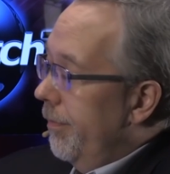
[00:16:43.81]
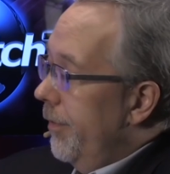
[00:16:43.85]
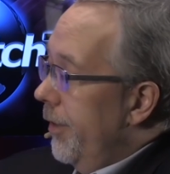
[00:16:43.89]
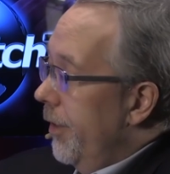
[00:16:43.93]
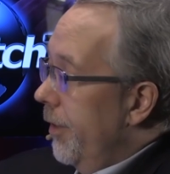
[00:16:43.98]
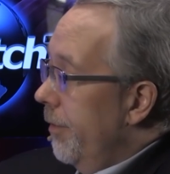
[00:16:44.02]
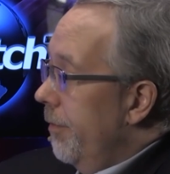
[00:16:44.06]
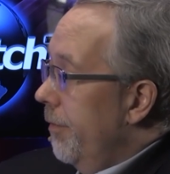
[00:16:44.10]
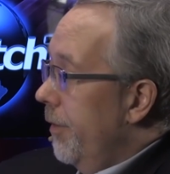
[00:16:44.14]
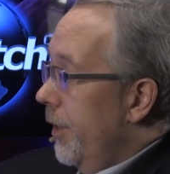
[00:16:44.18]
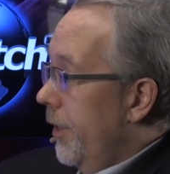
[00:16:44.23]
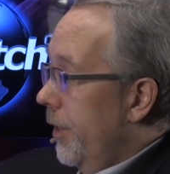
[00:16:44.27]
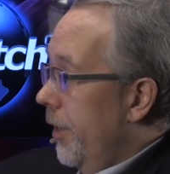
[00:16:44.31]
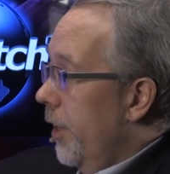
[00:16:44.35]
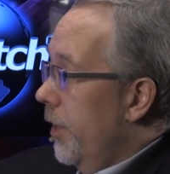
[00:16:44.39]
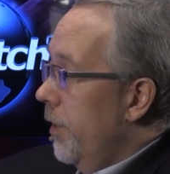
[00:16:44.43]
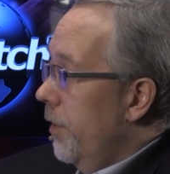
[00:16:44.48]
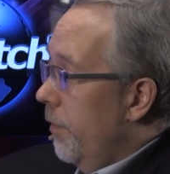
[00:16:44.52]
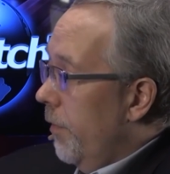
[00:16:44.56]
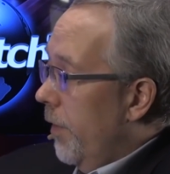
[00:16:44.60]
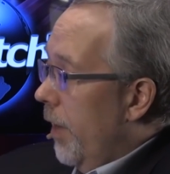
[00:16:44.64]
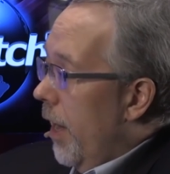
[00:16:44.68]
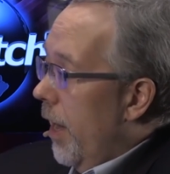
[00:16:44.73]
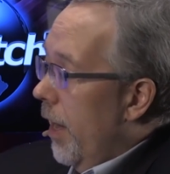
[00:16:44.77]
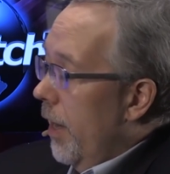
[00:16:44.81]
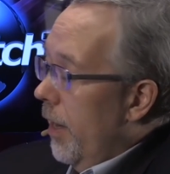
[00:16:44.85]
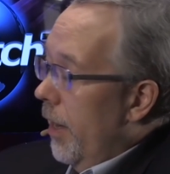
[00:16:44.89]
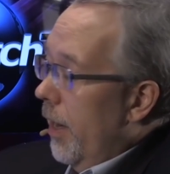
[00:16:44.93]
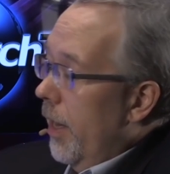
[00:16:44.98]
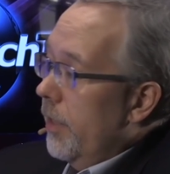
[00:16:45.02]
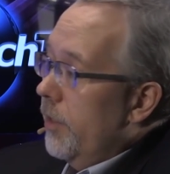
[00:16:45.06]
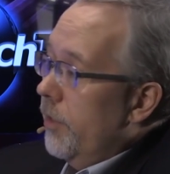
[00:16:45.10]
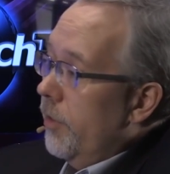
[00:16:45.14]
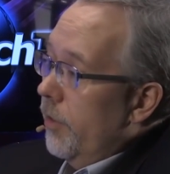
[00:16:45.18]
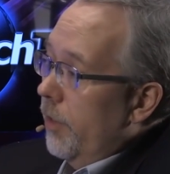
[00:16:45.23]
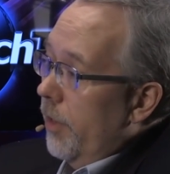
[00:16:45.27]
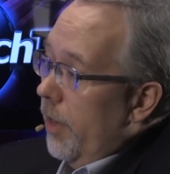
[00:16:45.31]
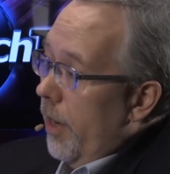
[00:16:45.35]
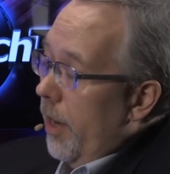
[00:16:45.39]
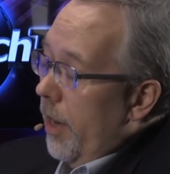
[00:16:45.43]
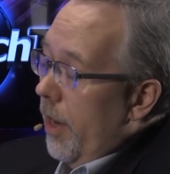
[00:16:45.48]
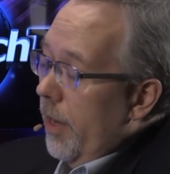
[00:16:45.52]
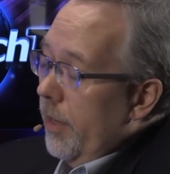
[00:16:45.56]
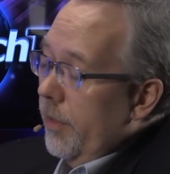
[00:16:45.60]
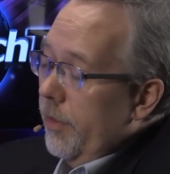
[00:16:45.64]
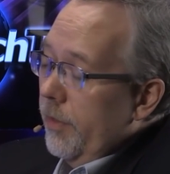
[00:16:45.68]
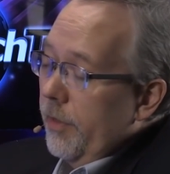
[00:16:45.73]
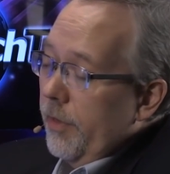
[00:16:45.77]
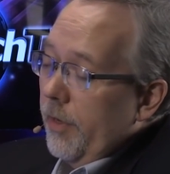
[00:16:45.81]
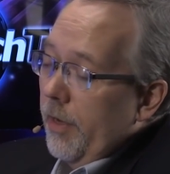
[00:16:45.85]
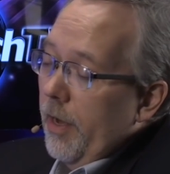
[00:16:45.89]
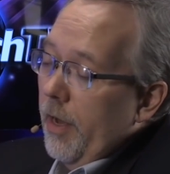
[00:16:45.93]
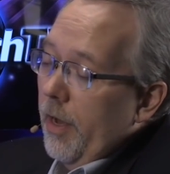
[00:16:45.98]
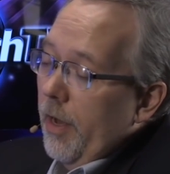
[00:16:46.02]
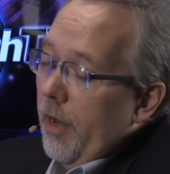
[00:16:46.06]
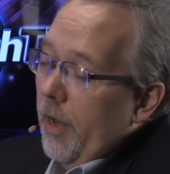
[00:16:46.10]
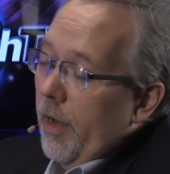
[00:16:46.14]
the sons of God, lesser gods,